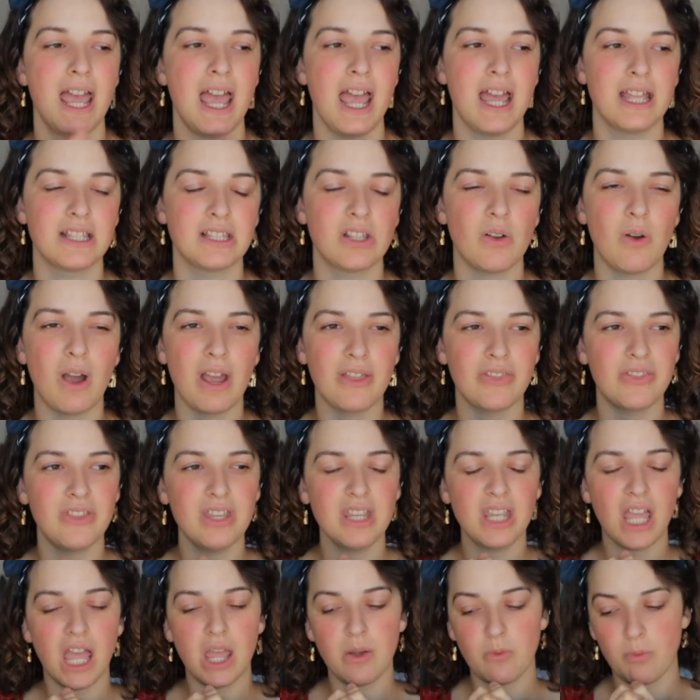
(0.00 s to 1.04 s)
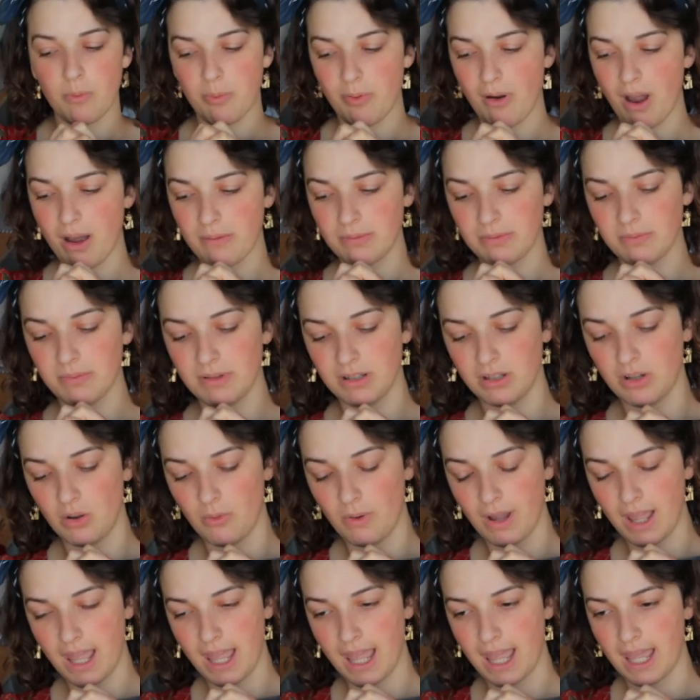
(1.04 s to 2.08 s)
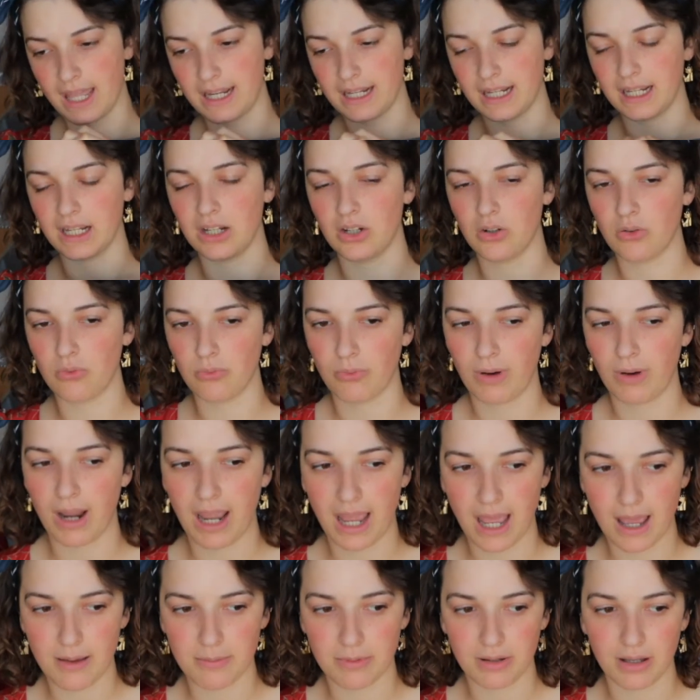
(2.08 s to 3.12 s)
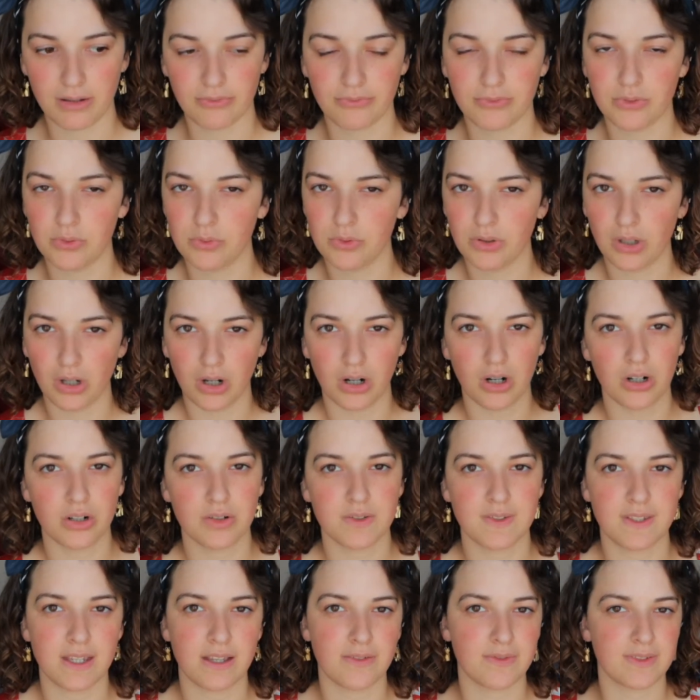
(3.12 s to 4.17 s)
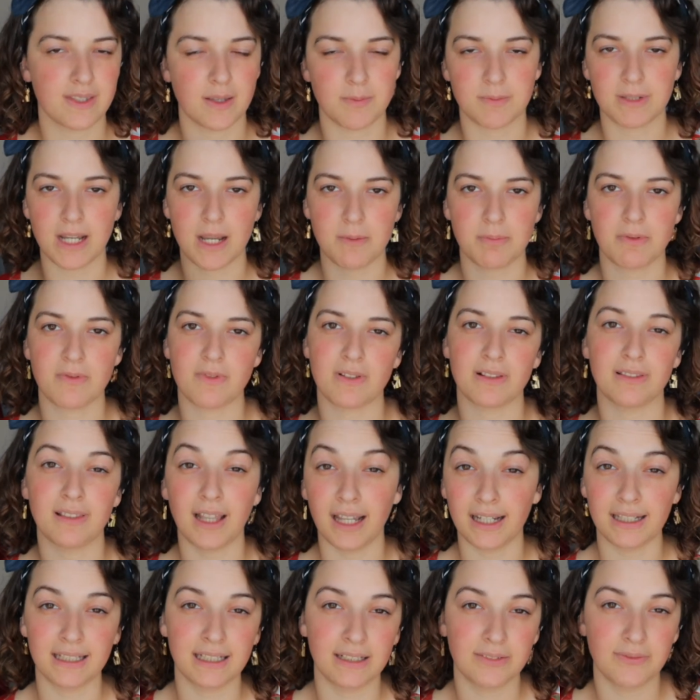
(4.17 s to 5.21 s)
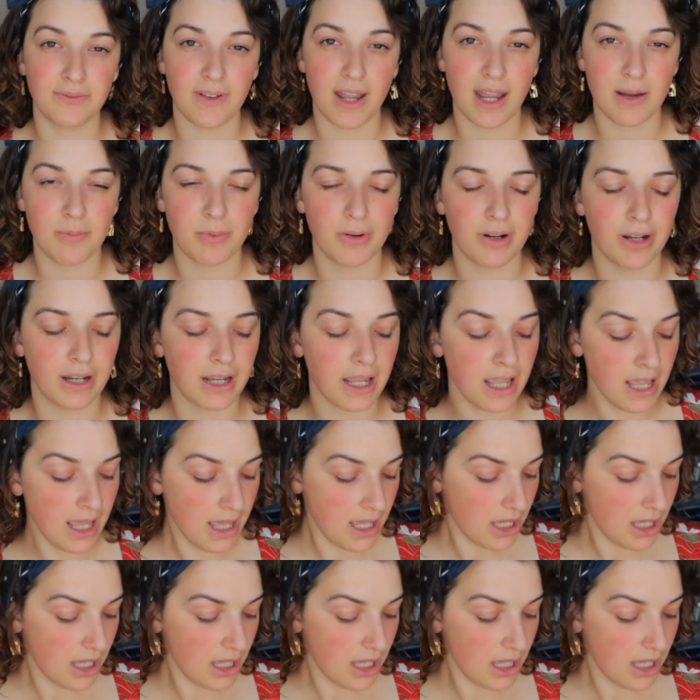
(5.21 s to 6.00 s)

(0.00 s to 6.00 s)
And so I think I will probably go ahead and grab a few yards of some type of a lining fabric,